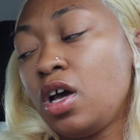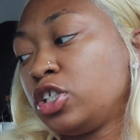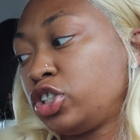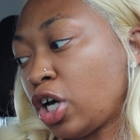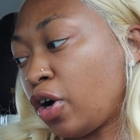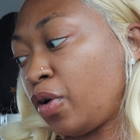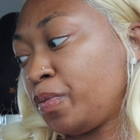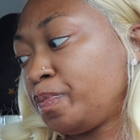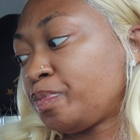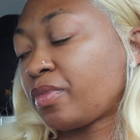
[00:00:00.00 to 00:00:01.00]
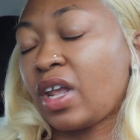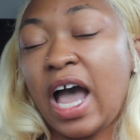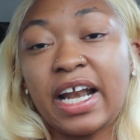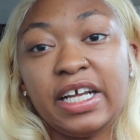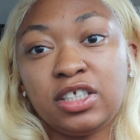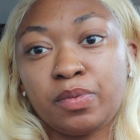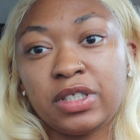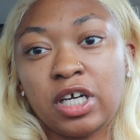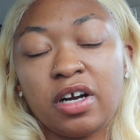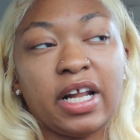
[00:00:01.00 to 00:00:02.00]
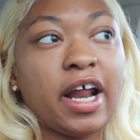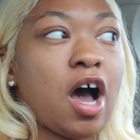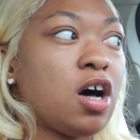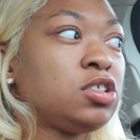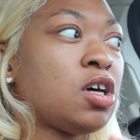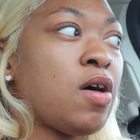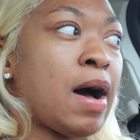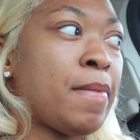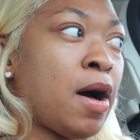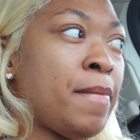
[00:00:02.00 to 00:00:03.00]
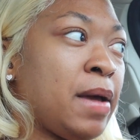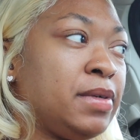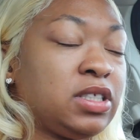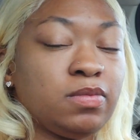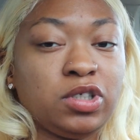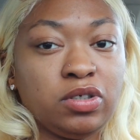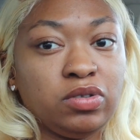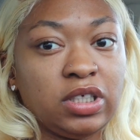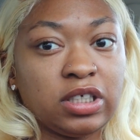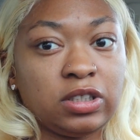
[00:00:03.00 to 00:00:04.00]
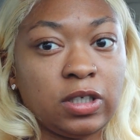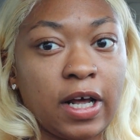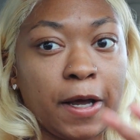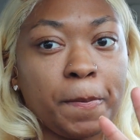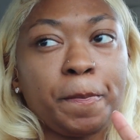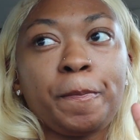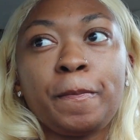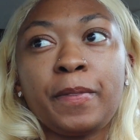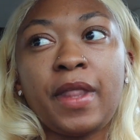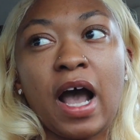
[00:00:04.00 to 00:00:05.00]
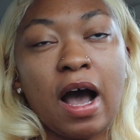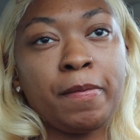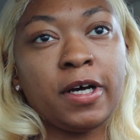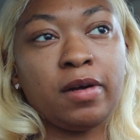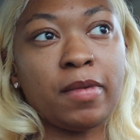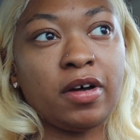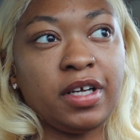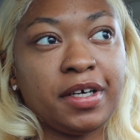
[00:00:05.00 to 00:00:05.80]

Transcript: So I need to return that. Also, I bought baby some shoes yesterday. I put them on